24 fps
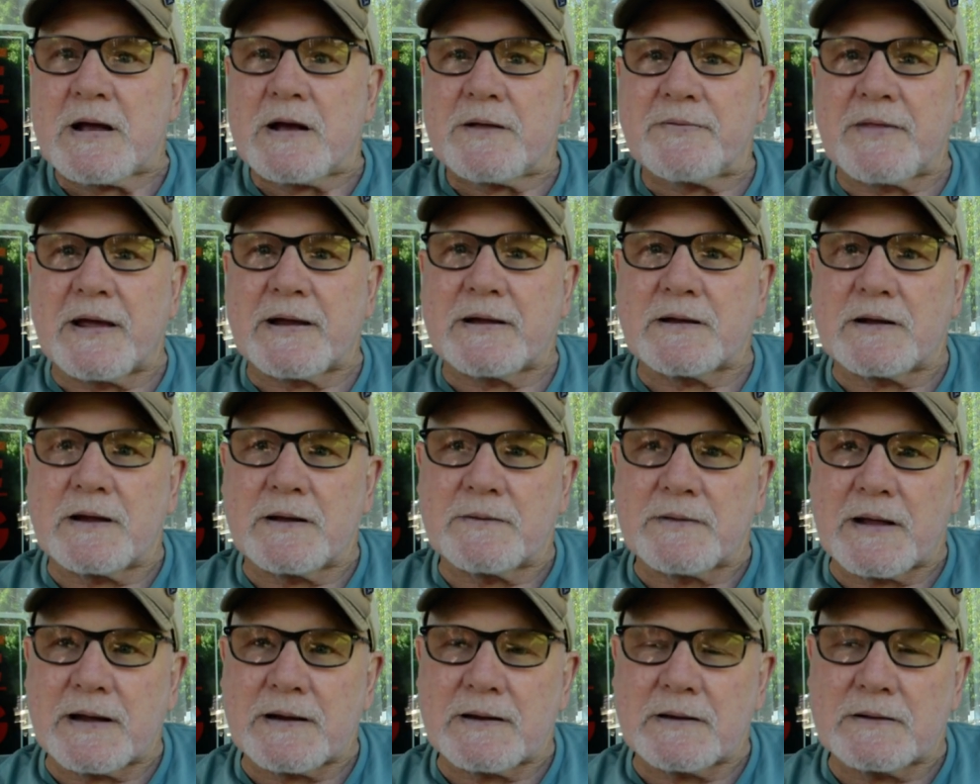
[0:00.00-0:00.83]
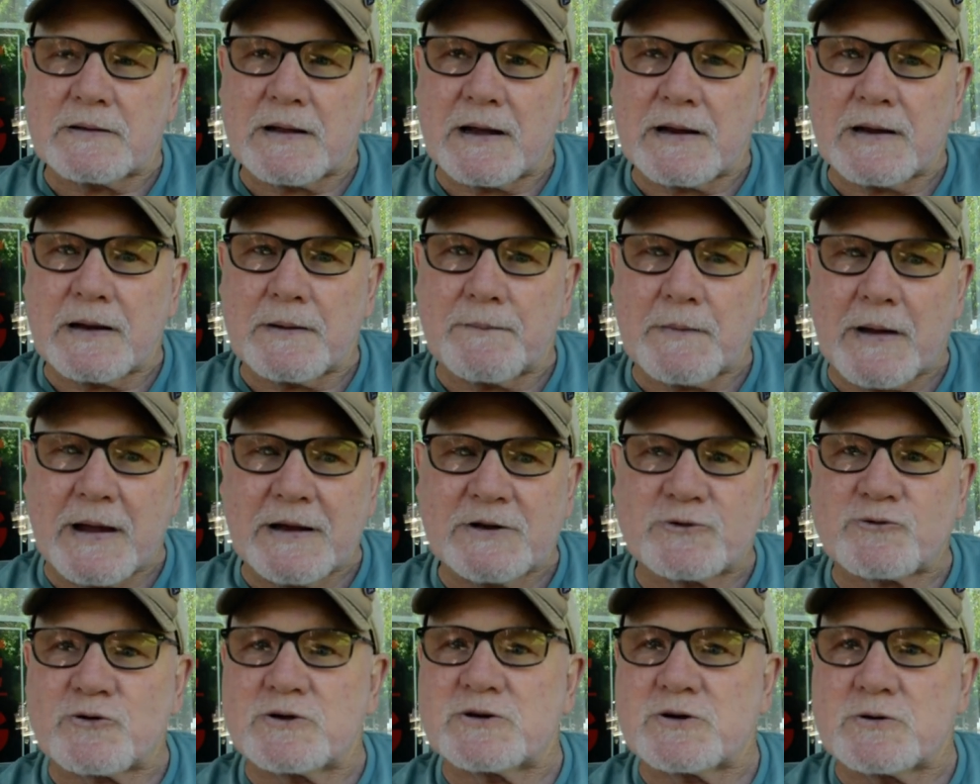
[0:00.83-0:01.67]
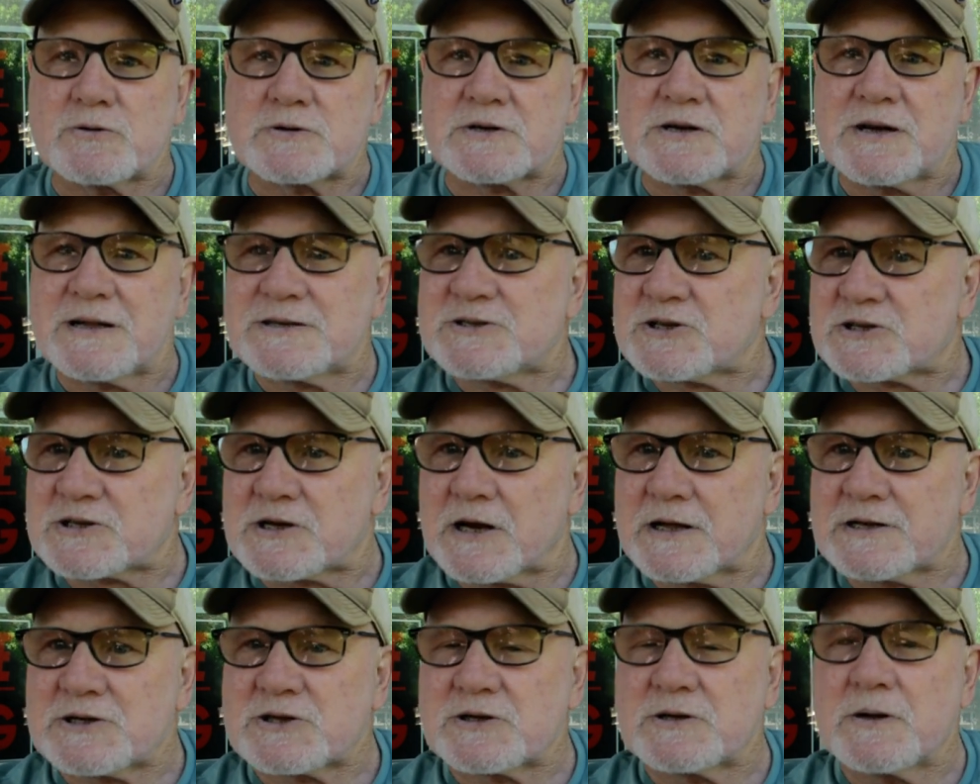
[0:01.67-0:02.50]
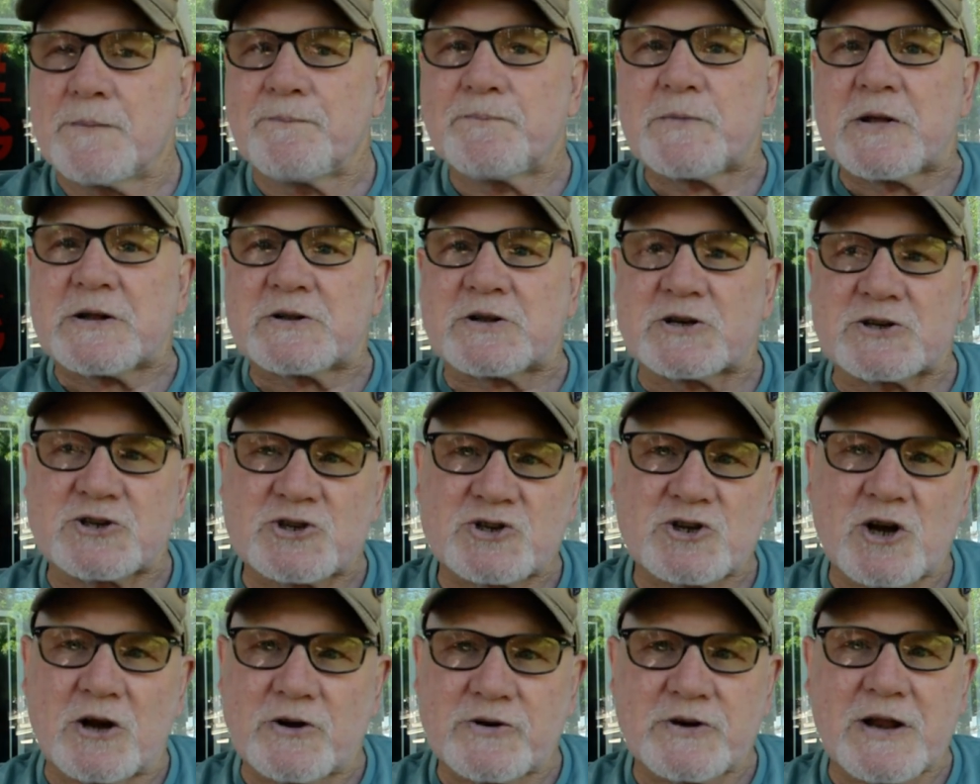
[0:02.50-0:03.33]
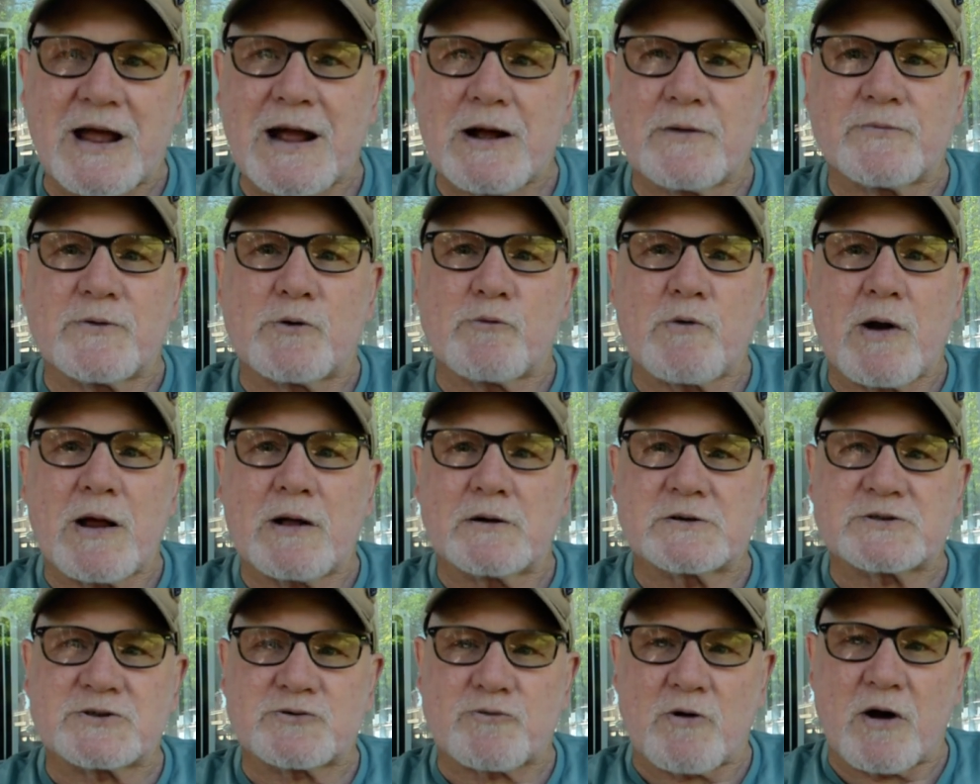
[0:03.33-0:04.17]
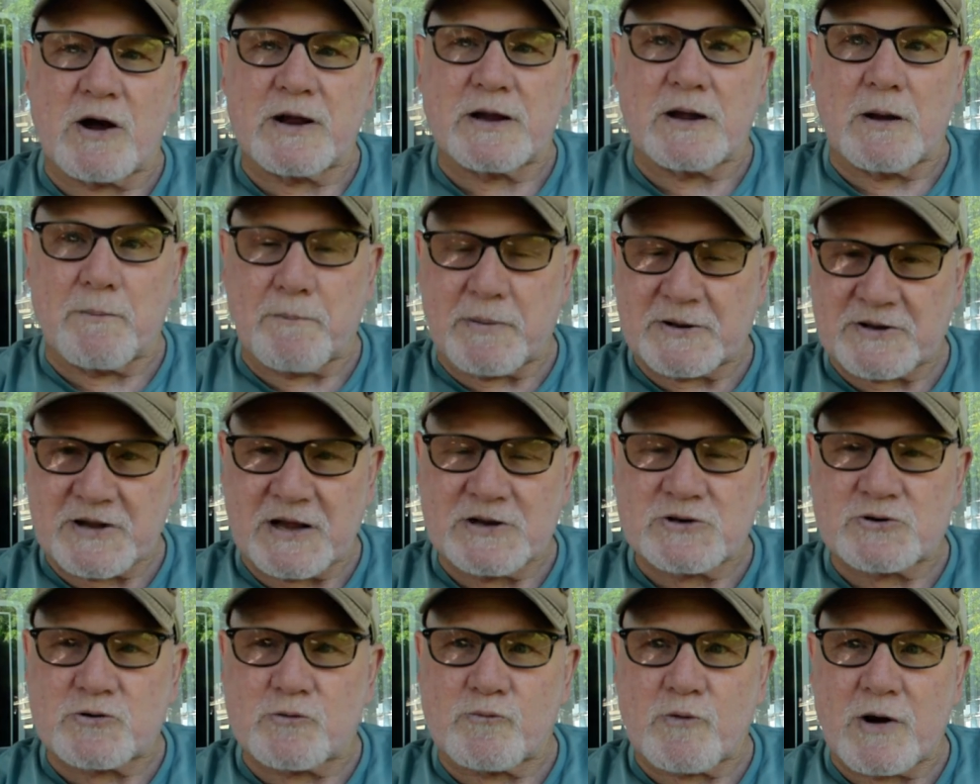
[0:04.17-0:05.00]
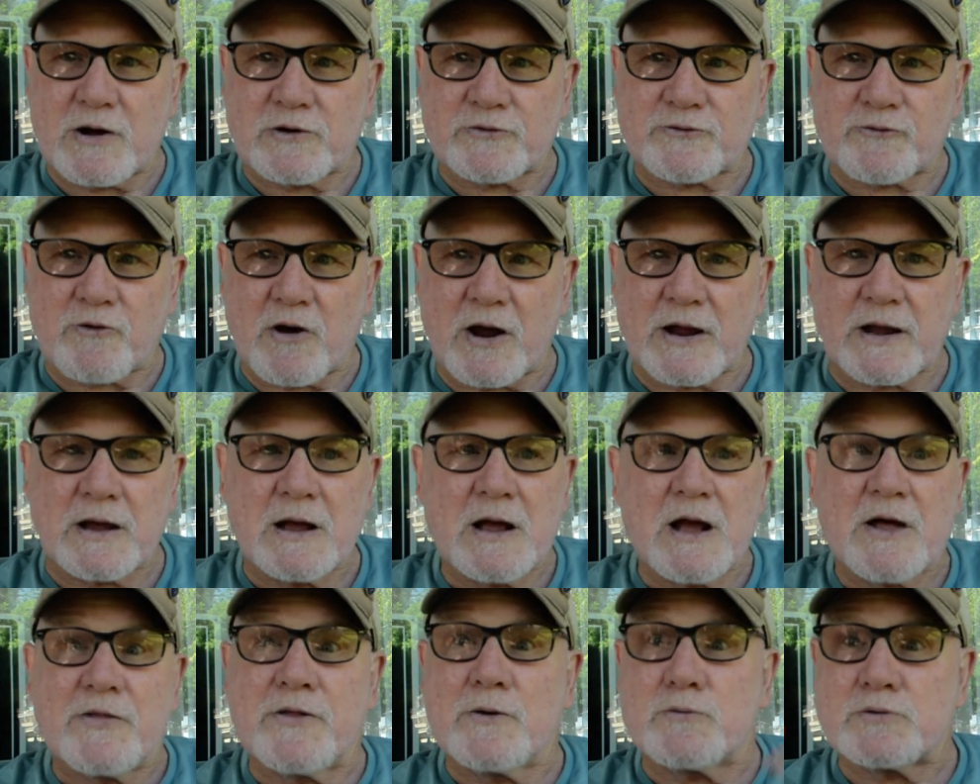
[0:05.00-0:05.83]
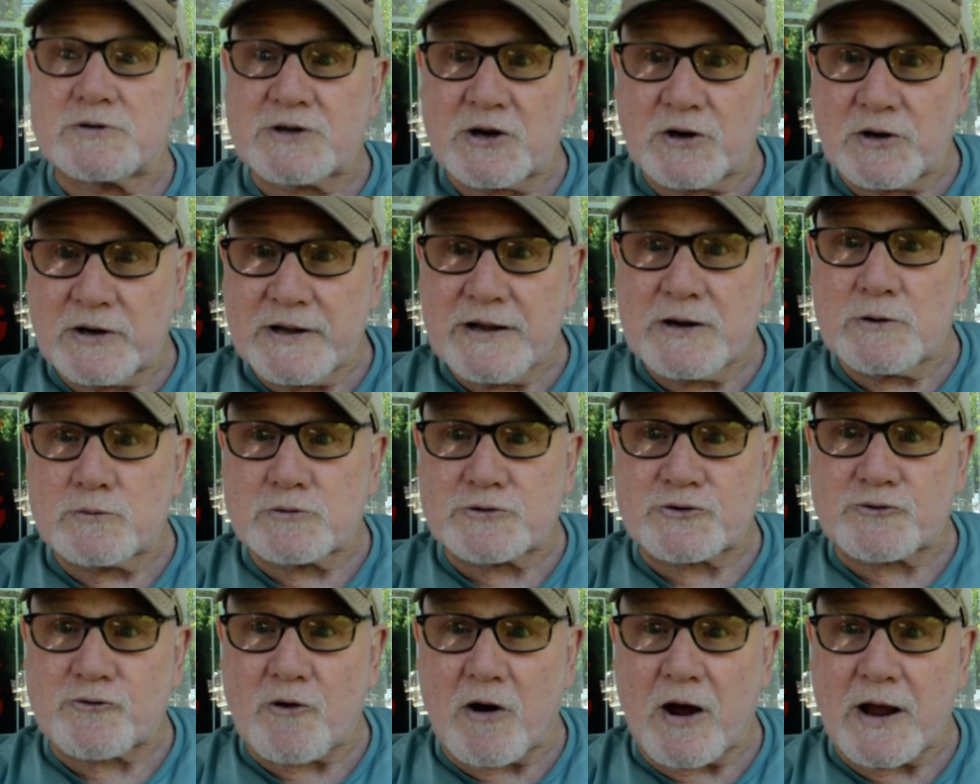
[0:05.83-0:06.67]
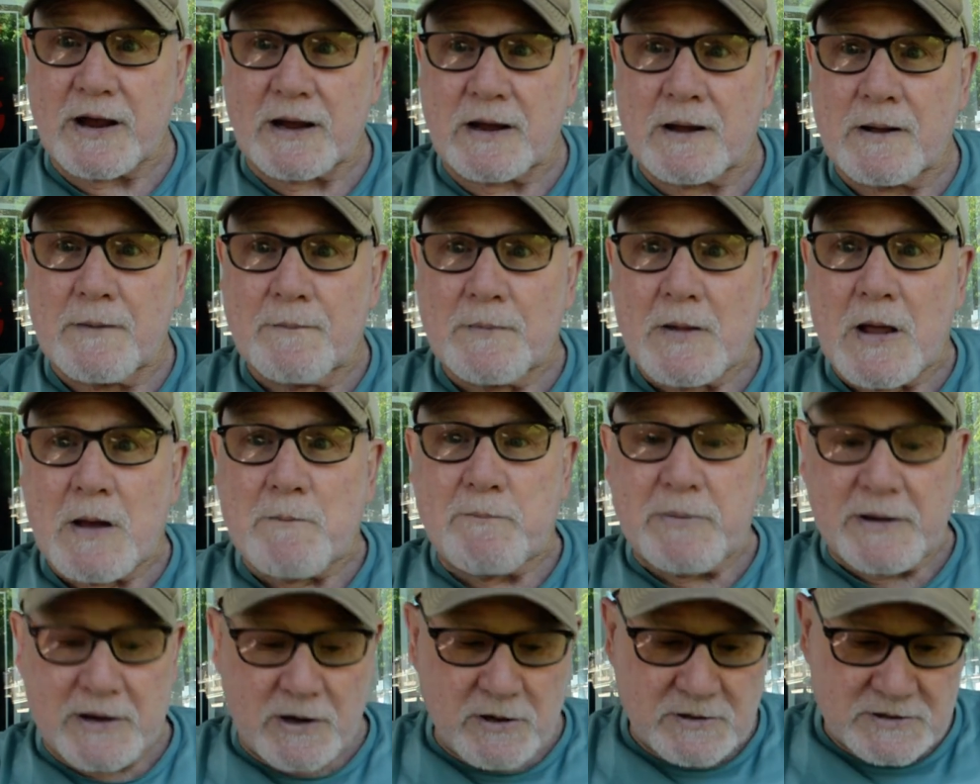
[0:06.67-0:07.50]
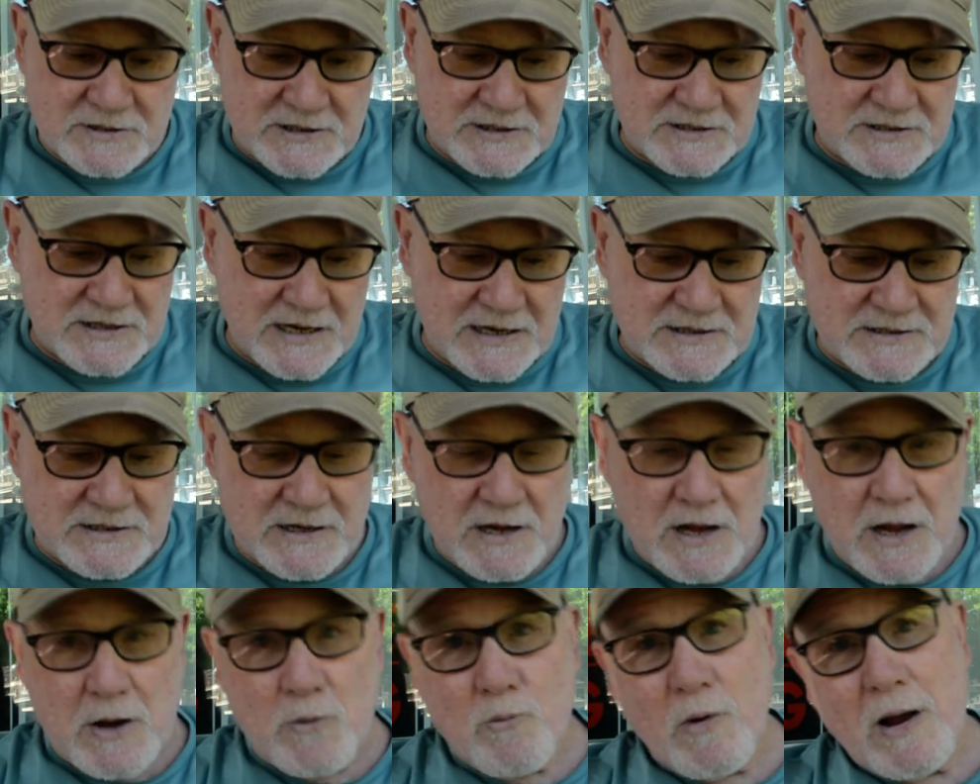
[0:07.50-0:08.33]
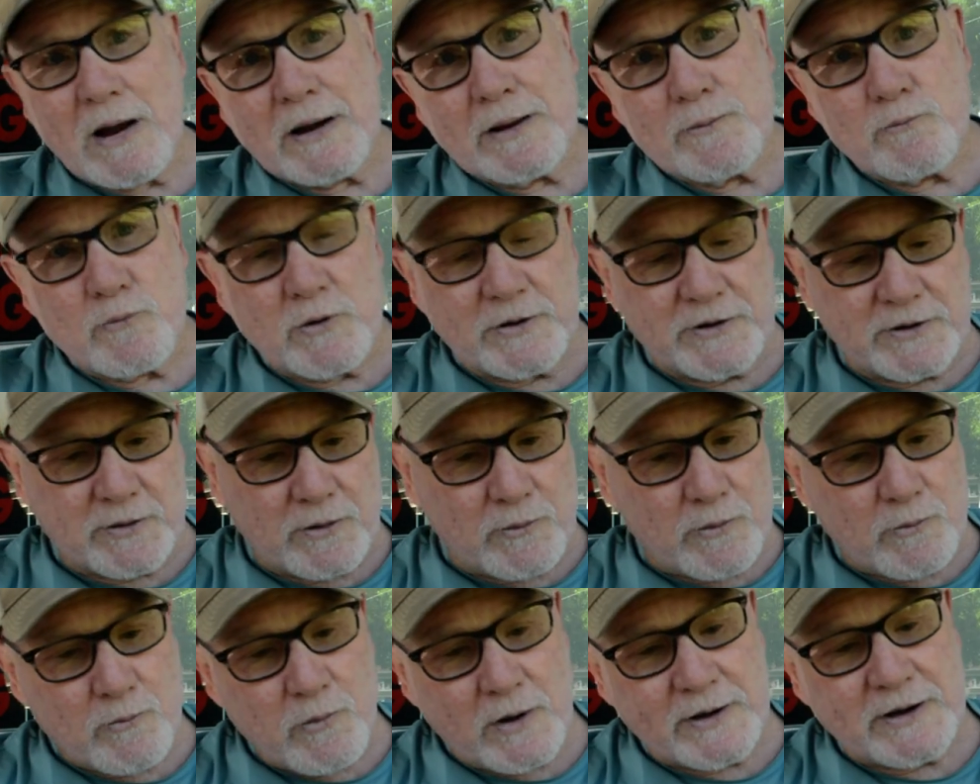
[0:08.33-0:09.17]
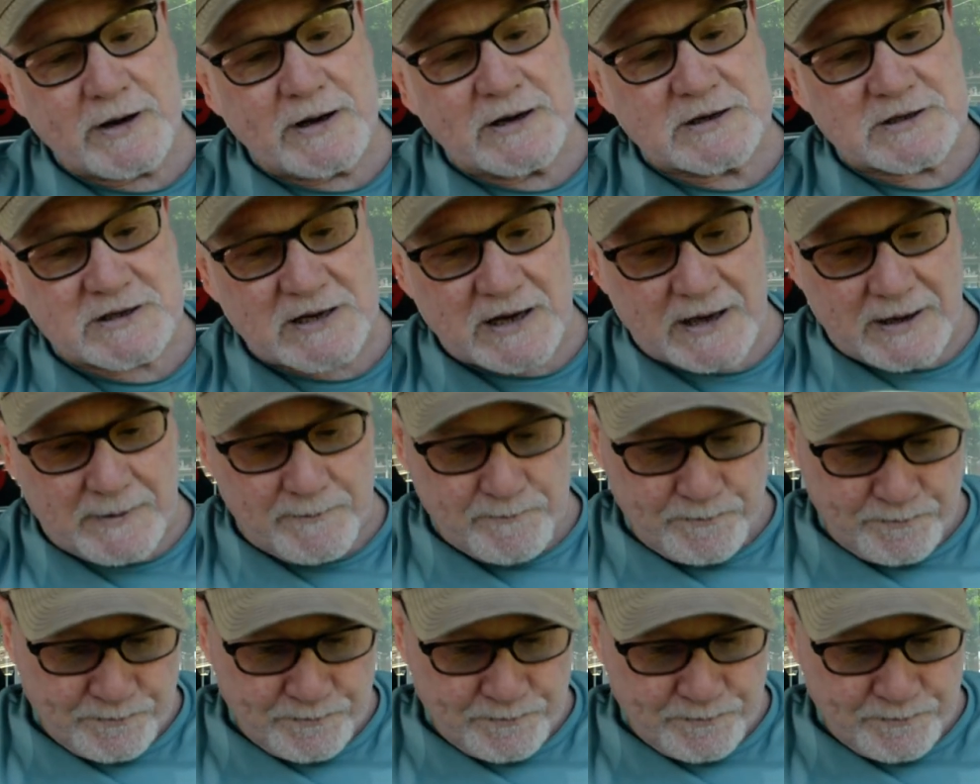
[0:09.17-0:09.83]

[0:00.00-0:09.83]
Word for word: They, they, they introduced legislation to shut down the rail strike, a potential rail strike that was a legal strike, because he says, well, it would. What did he say?